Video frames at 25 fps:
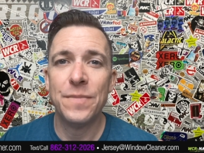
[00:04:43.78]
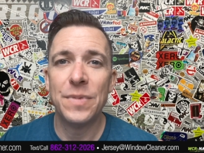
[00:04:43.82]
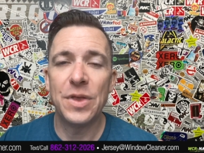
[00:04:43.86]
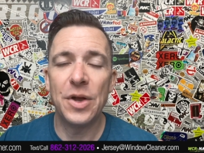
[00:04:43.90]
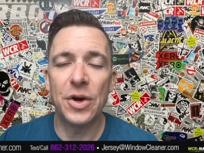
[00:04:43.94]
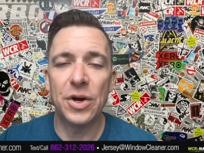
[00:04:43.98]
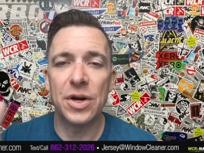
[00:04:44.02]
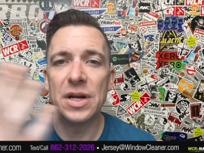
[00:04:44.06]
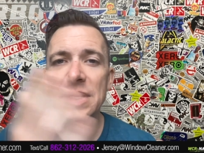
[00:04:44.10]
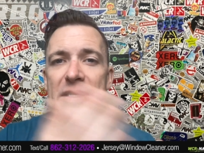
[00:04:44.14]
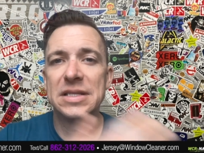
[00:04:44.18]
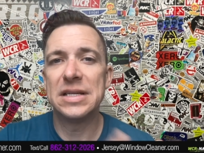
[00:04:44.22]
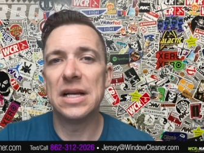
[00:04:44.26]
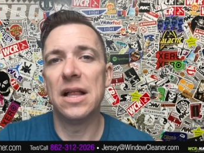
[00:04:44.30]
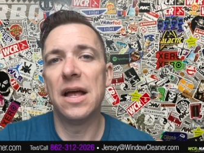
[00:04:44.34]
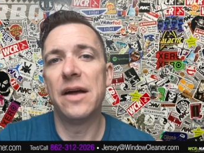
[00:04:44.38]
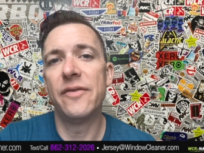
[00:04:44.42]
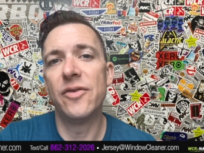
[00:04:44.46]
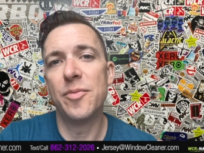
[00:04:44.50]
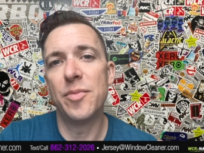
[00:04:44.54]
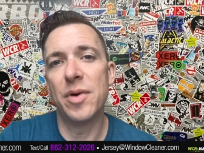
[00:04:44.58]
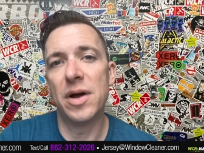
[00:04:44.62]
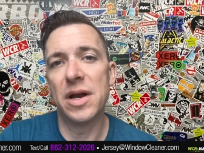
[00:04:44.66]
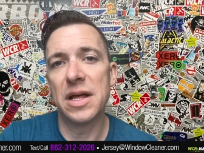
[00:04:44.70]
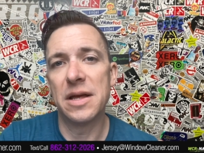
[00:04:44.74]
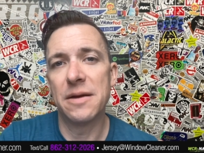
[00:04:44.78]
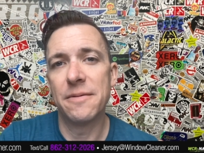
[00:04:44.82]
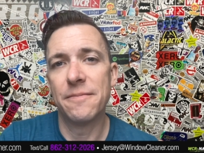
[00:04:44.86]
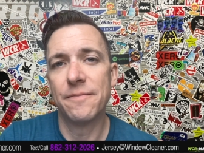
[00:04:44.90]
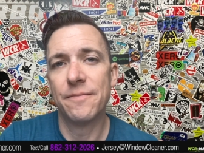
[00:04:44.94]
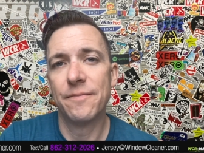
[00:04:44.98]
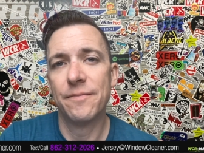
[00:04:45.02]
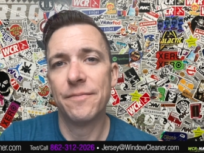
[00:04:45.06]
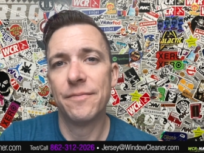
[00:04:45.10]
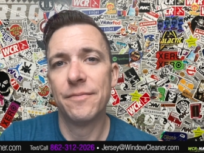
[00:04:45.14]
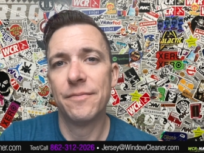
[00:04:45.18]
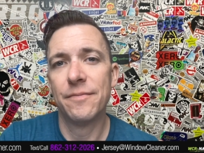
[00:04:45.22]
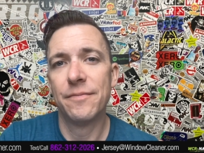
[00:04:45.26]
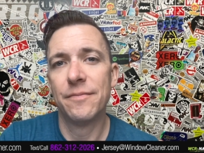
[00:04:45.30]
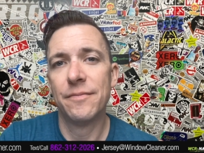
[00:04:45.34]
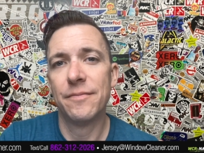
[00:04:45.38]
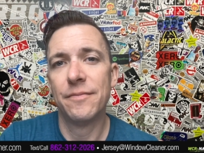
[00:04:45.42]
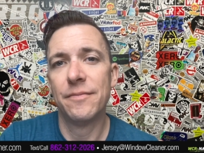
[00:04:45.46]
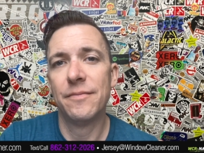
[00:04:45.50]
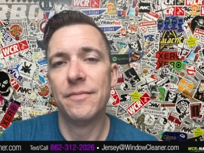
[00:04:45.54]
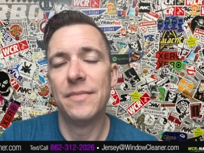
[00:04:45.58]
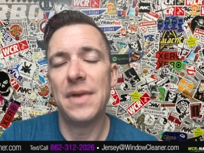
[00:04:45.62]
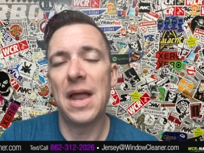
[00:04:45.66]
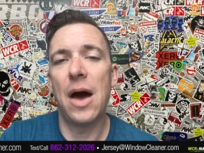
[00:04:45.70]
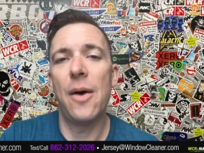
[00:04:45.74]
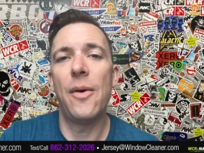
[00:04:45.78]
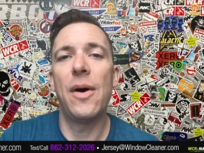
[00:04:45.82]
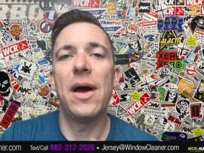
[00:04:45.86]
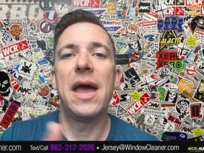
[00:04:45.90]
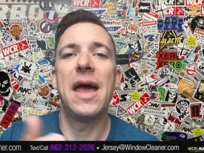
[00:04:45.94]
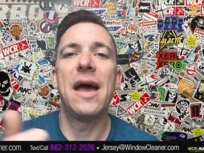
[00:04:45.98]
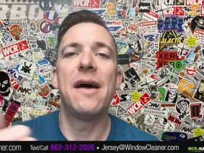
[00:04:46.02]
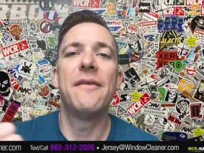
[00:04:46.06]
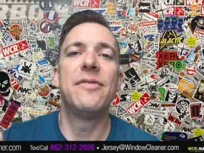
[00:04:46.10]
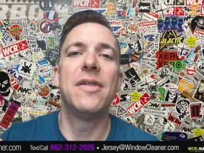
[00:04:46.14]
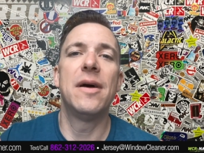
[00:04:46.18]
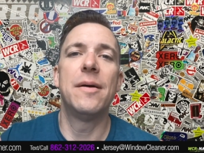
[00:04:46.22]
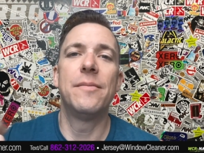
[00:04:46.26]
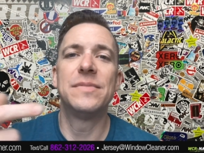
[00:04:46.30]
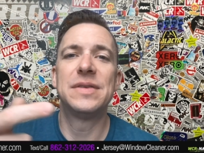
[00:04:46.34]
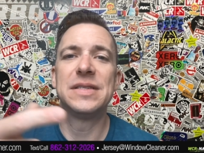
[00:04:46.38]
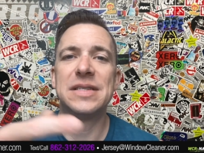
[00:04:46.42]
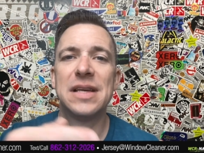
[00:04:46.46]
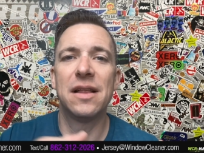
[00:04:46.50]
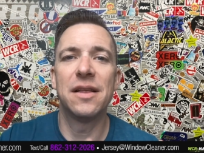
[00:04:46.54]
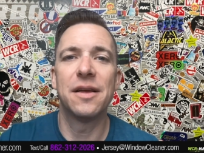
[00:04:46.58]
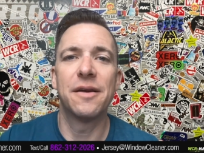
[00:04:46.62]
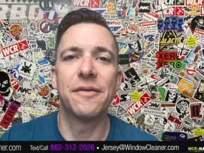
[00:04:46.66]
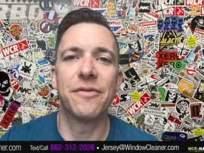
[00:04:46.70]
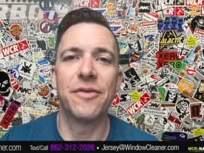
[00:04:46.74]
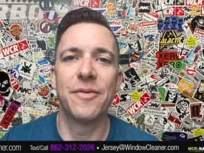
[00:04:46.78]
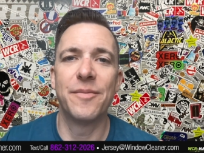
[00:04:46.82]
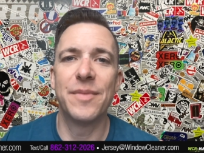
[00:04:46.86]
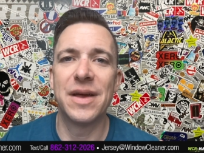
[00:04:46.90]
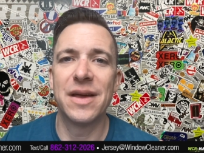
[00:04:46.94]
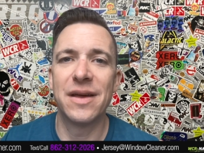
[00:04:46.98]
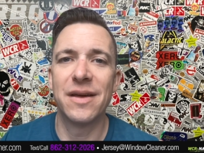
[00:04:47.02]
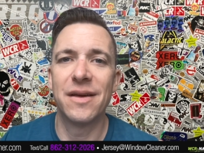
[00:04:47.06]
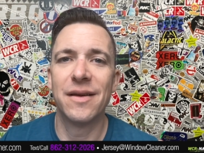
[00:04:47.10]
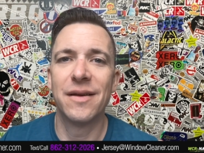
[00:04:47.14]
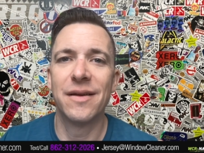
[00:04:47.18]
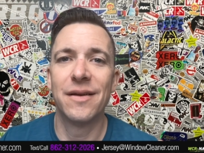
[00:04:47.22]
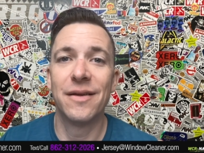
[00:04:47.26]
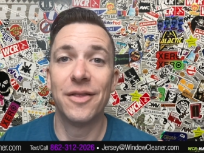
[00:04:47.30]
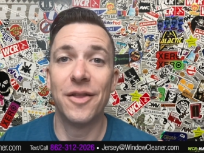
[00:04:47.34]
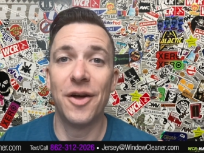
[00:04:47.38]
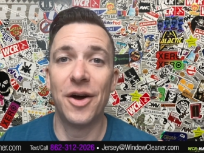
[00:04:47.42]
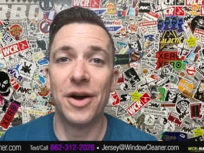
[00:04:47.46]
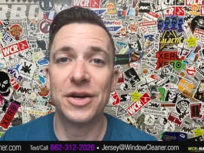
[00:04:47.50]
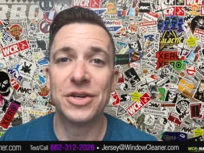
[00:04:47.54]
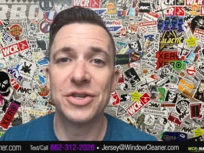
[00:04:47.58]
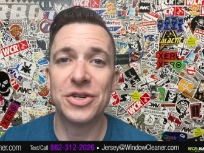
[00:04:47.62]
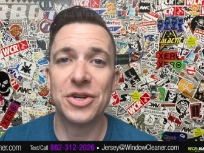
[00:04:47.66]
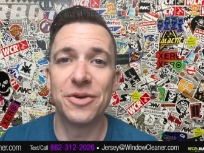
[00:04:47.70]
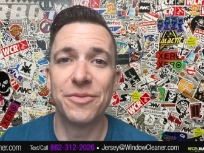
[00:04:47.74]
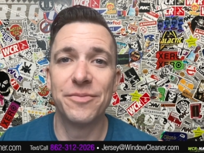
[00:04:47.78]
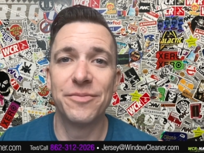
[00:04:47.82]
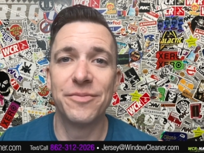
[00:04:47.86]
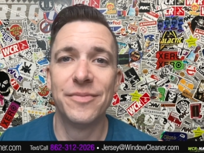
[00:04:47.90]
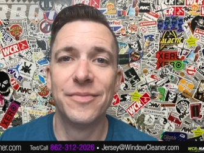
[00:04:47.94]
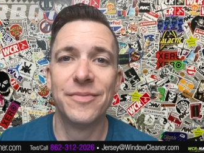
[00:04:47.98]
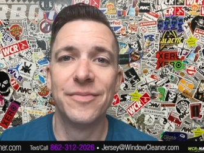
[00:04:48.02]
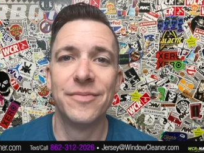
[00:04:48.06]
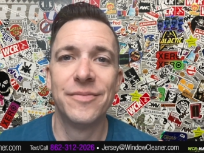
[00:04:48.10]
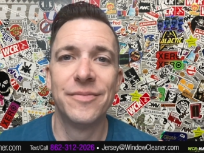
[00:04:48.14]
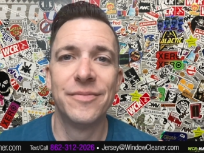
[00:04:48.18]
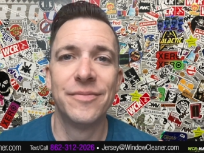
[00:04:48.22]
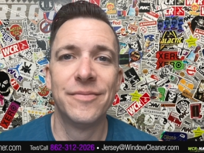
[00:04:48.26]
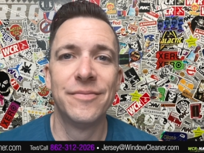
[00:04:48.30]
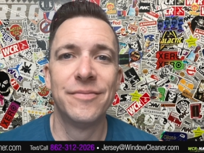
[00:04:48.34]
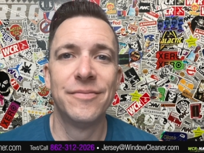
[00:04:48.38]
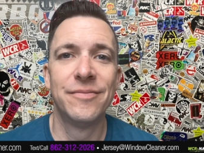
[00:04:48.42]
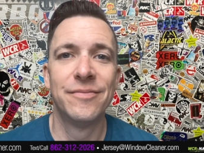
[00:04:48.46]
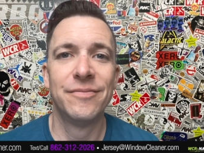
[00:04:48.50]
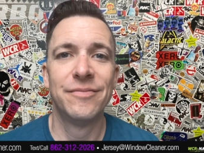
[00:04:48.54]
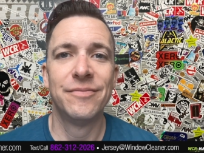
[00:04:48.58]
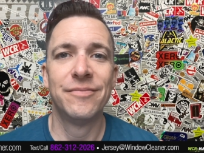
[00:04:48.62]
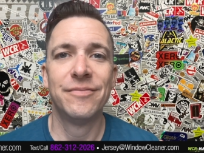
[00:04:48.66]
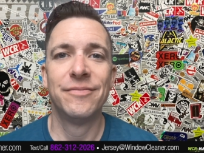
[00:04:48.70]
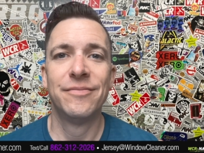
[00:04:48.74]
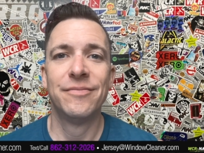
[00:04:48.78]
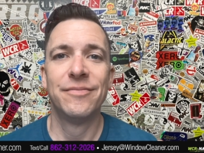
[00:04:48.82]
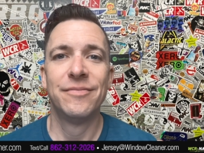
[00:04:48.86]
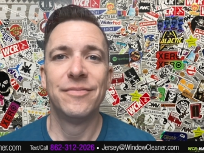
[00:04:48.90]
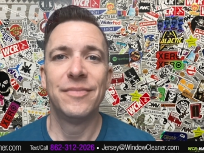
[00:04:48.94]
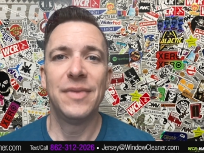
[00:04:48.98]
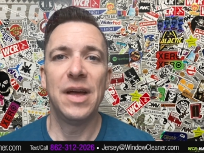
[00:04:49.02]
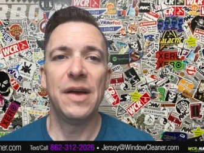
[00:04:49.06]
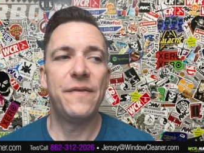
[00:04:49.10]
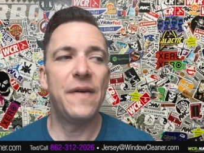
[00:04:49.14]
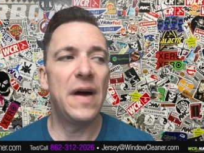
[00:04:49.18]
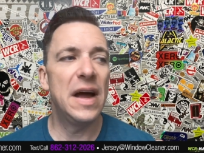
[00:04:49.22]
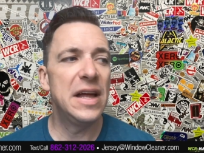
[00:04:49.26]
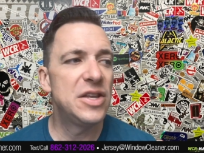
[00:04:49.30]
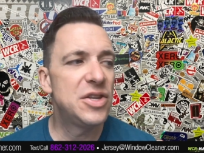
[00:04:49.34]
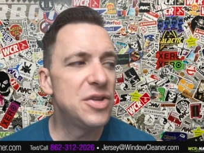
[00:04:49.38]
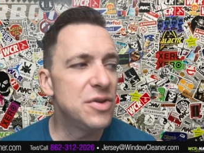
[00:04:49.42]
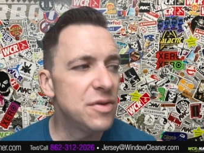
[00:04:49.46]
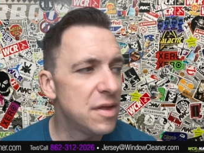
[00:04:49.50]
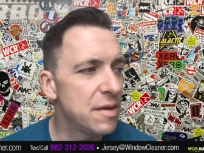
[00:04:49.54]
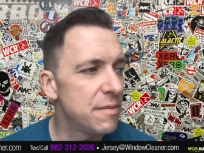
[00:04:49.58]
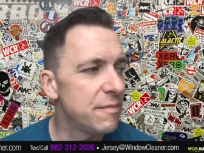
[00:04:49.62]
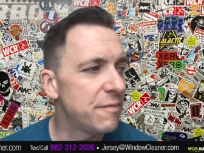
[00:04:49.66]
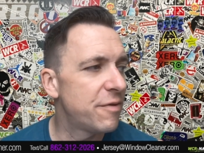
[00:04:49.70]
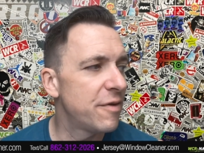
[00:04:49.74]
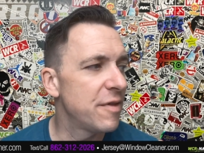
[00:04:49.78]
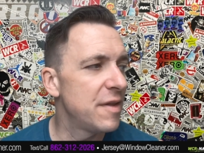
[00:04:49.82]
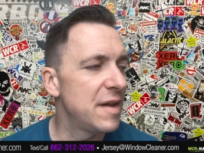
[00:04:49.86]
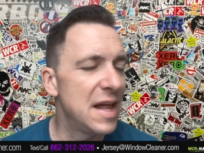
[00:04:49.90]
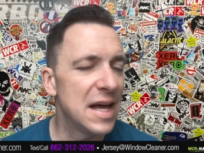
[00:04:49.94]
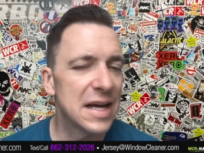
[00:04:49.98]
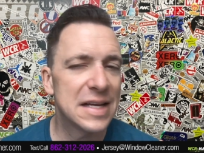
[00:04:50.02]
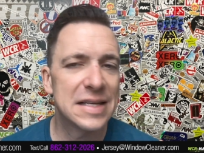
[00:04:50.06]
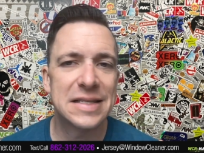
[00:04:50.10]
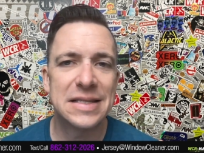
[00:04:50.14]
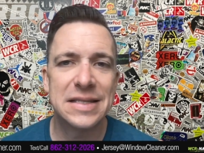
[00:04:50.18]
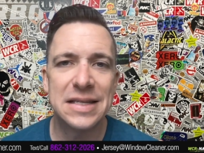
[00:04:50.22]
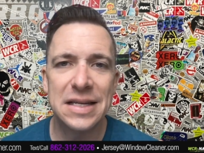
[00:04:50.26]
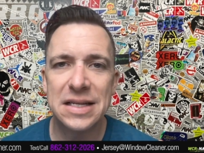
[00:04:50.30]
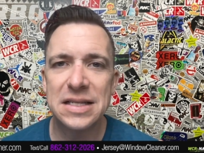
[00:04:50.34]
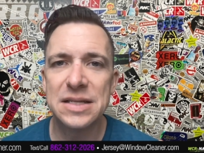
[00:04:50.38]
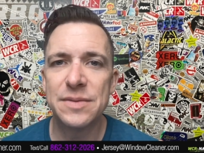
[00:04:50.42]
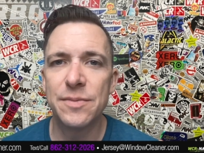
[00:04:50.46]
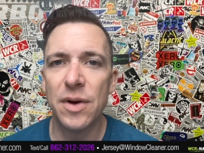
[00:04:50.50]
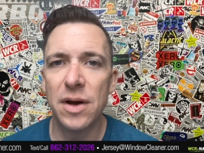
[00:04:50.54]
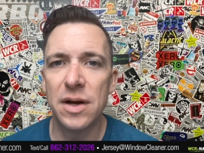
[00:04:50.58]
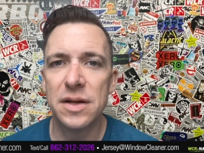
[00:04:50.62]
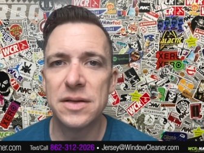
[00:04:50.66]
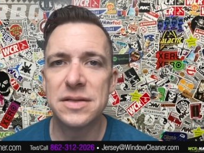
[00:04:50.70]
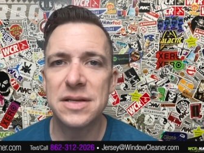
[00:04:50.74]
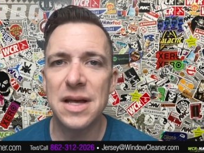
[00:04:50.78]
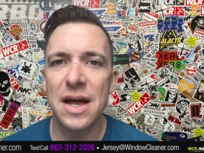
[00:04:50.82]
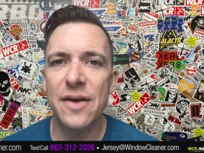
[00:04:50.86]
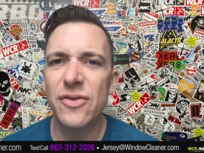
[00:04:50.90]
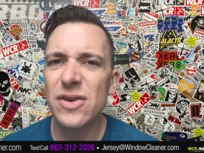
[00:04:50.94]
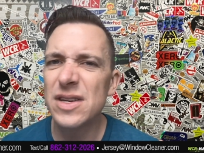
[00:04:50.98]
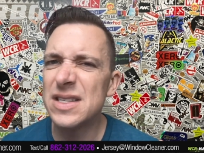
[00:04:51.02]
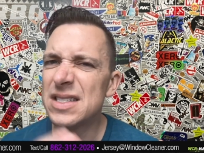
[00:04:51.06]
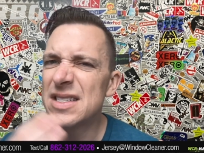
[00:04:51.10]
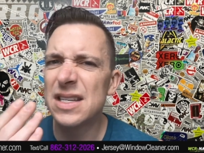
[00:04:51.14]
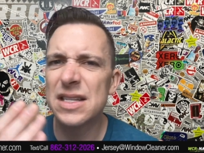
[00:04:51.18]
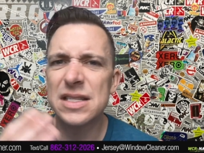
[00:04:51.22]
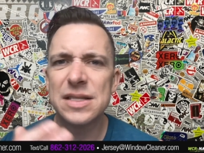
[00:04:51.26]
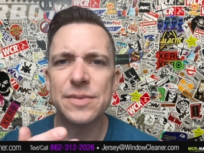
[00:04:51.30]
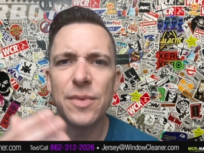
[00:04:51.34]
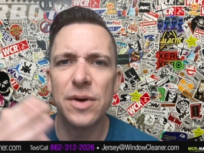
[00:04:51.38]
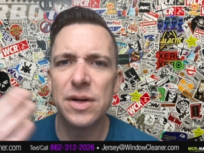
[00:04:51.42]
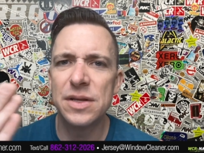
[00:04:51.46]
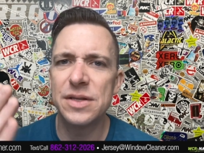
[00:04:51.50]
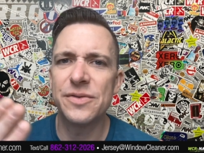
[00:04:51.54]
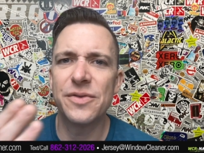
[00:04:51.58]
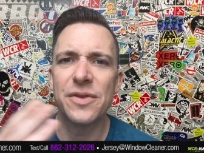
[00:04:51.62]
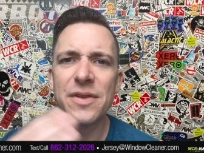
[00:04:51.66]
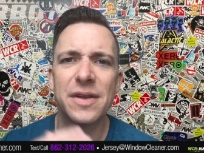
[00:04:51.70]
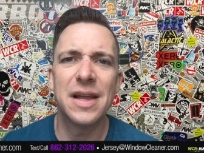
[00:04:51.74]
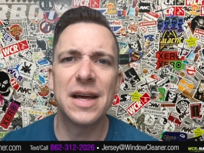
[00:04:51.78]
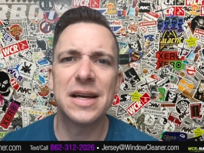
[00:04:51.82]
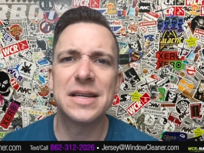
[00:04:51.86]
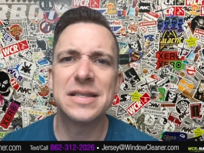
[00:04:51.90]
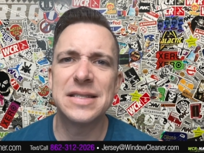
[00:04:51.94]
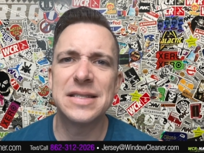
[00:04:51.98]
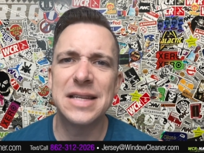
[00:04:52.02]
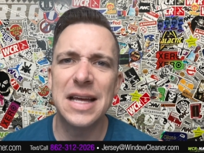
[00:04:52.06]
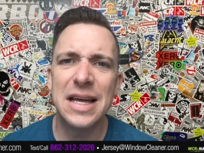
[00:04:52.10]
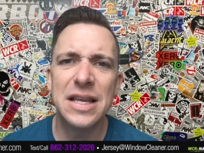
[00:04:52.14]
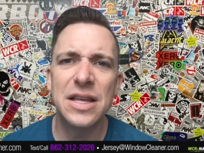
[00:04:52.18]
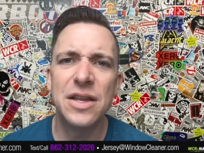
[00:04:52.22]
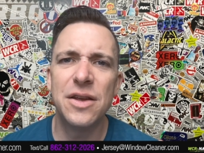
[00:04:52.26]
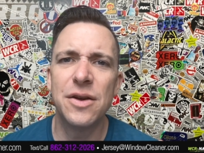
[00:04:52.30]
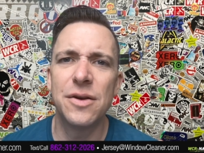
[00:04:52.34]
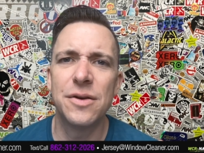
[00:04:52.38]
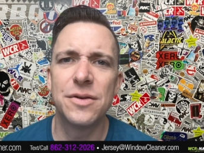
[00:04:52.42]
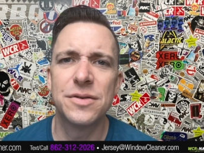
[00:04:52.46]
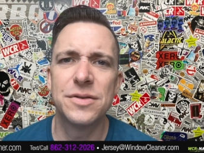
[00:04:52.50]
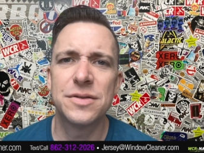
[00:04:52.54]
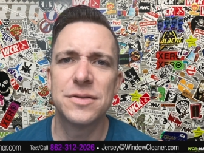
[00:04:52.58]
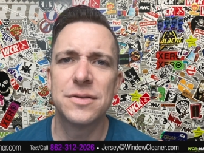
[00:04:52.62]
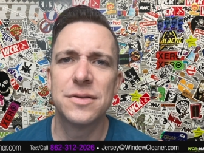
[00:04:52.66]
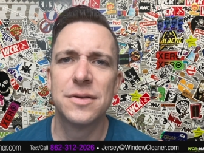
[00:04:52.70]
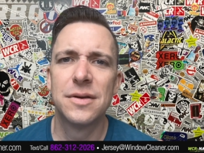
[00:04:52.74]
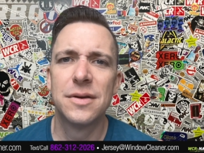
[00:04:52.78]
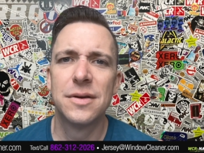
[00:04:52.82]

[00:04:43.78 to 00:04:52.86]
they're going to tell everybody. Now I have them selling for me long term. If I do them for the next six months, every six months for the next 10 years,